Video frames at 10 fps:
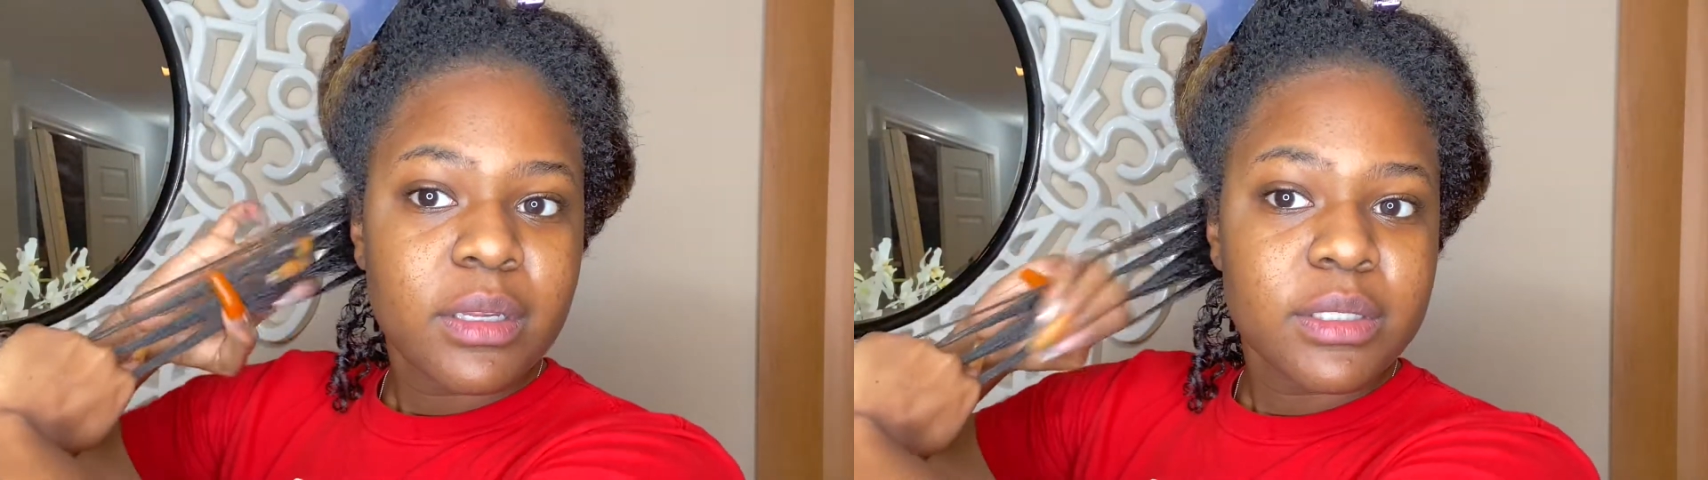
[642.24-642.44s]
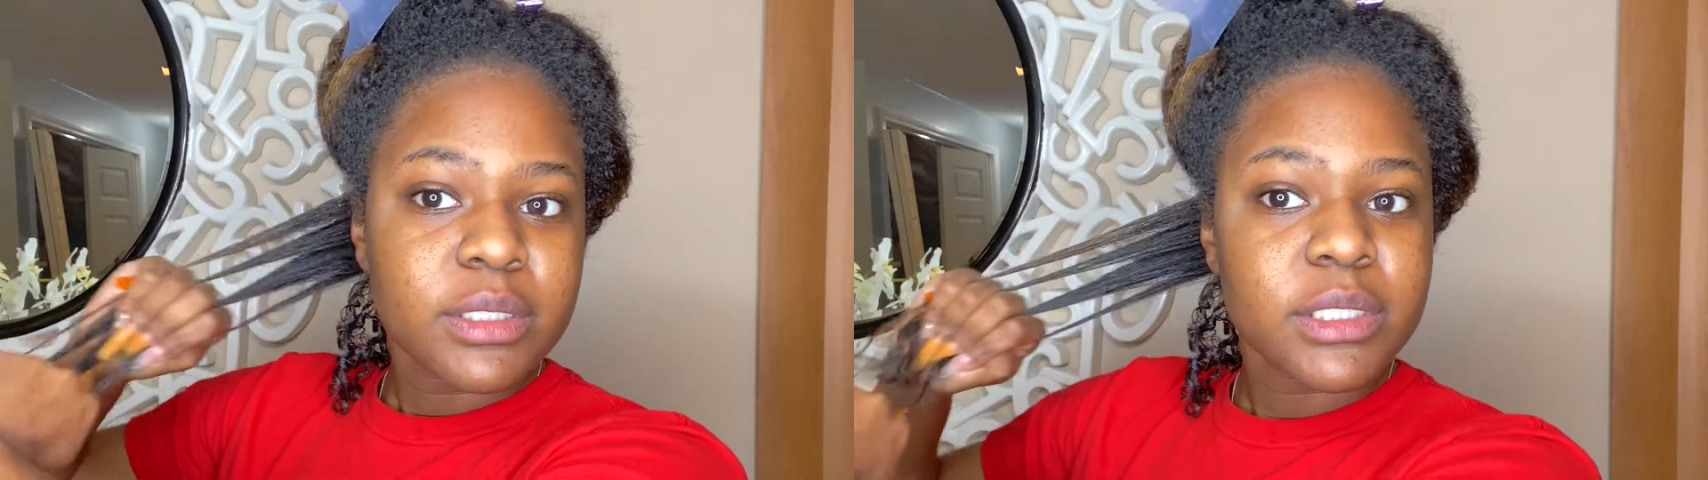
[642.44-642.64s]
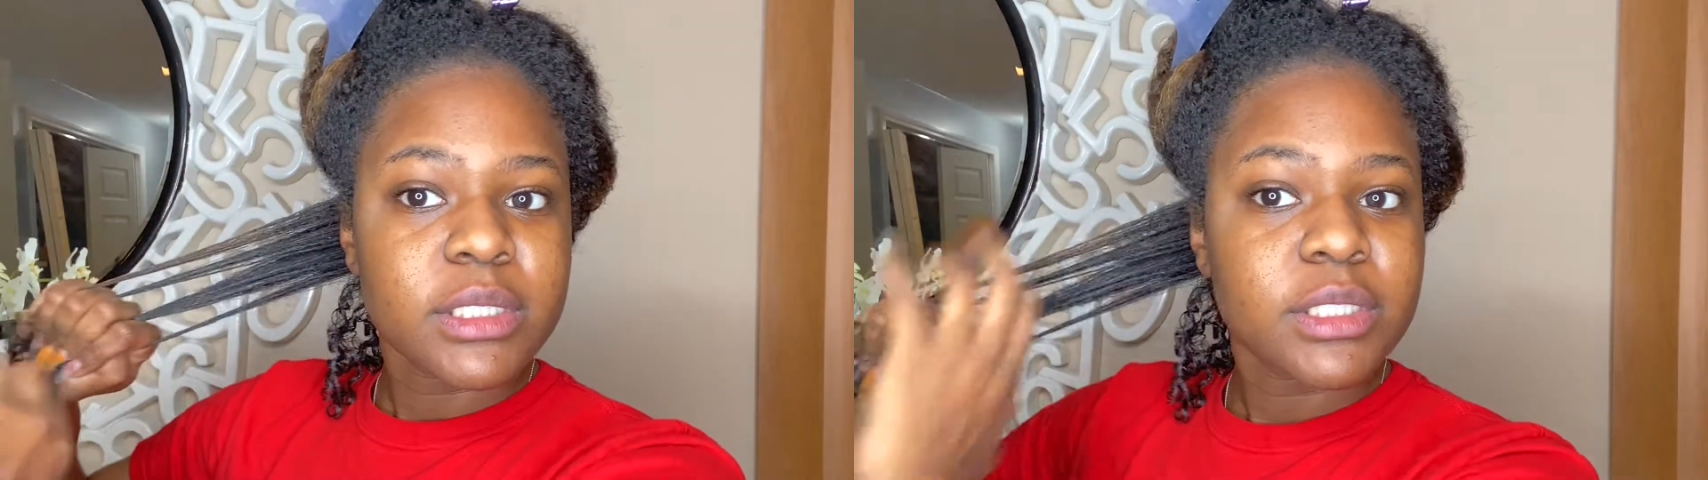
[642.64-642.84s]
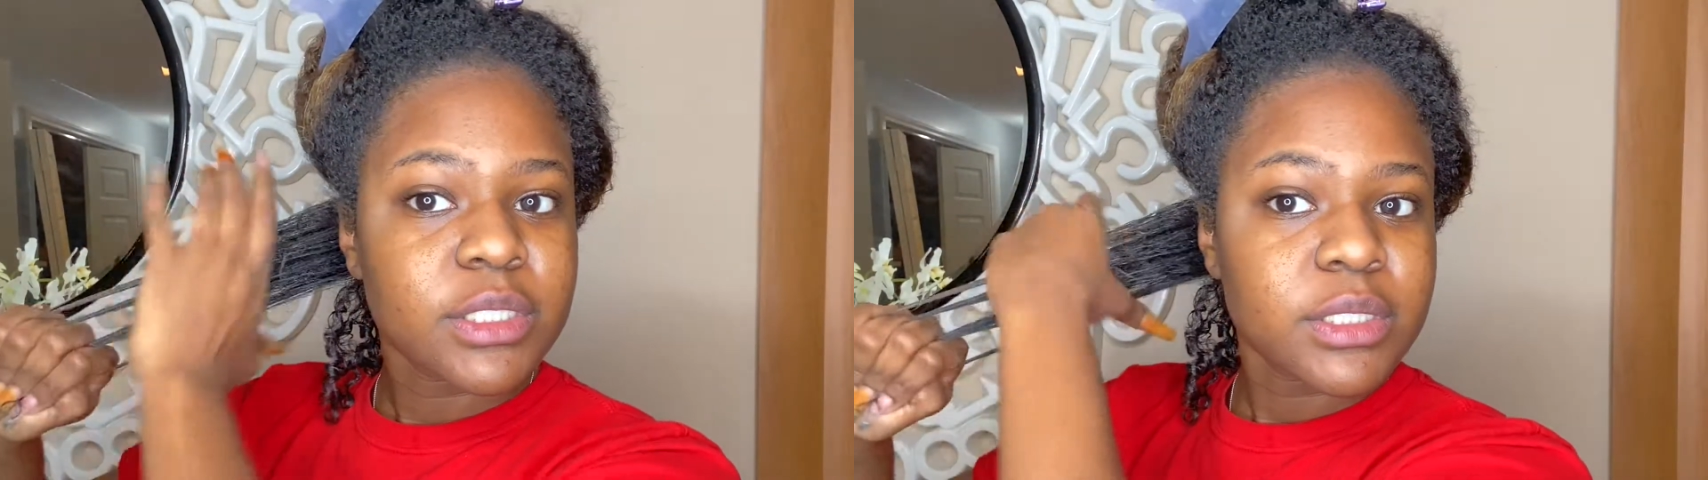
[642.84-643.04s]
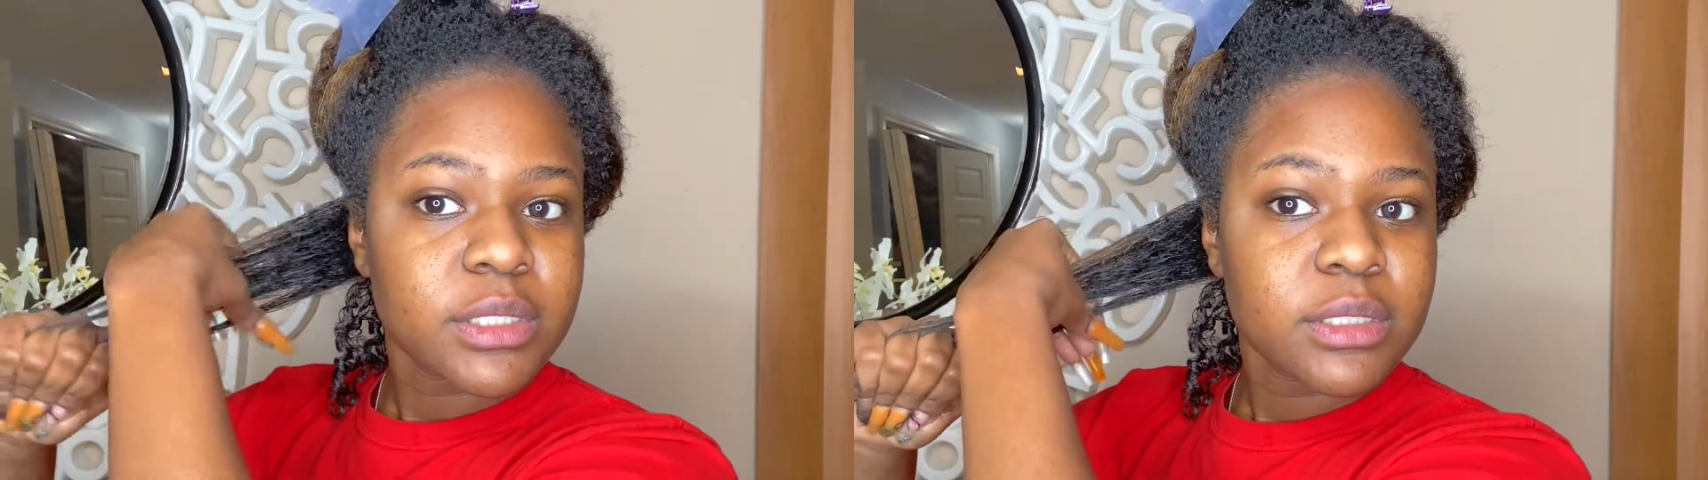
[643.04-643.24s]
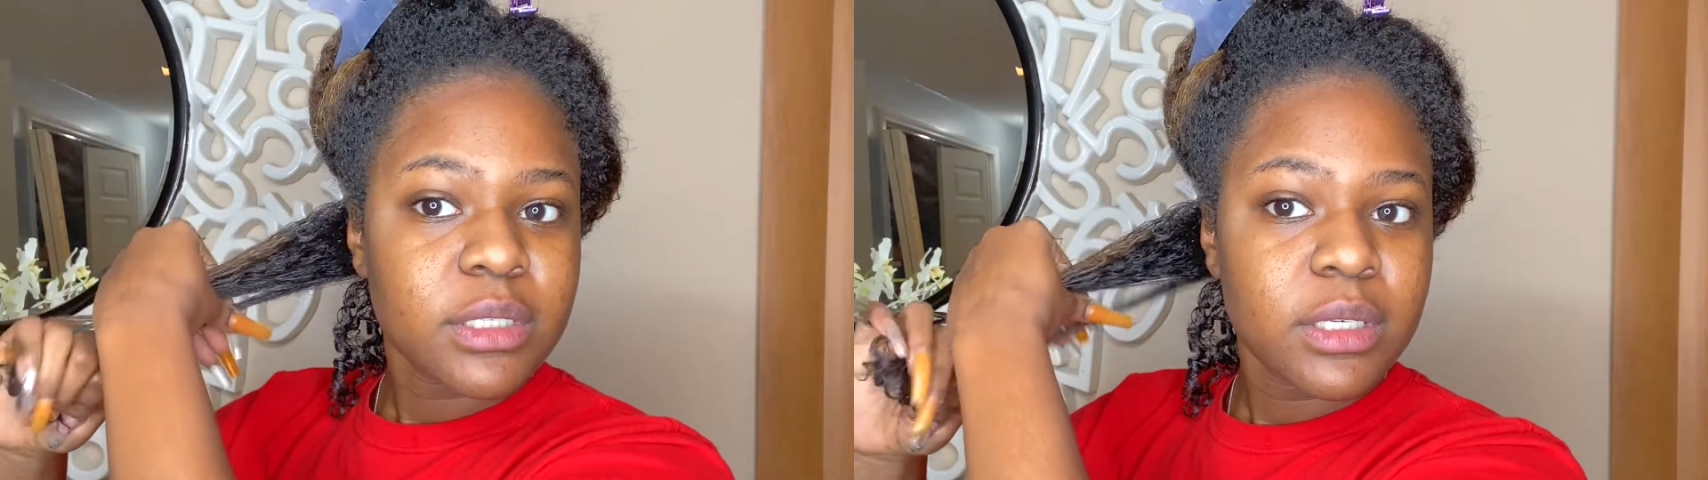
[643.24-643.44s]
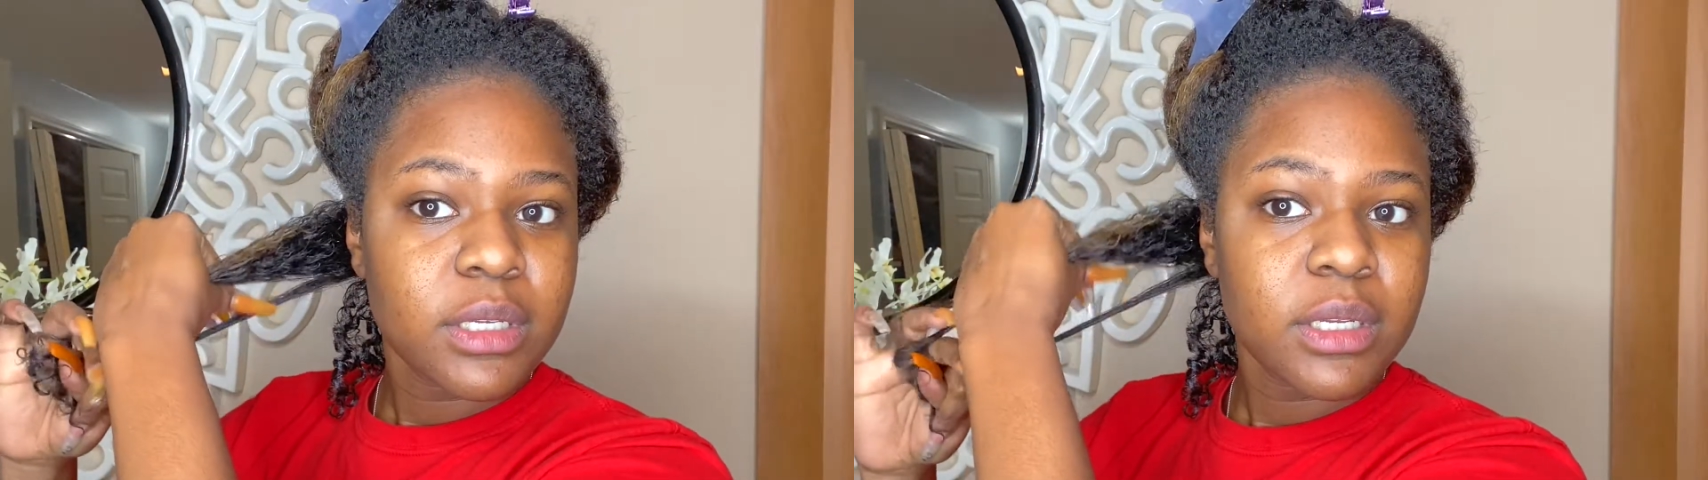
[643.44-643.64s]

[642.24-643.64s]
just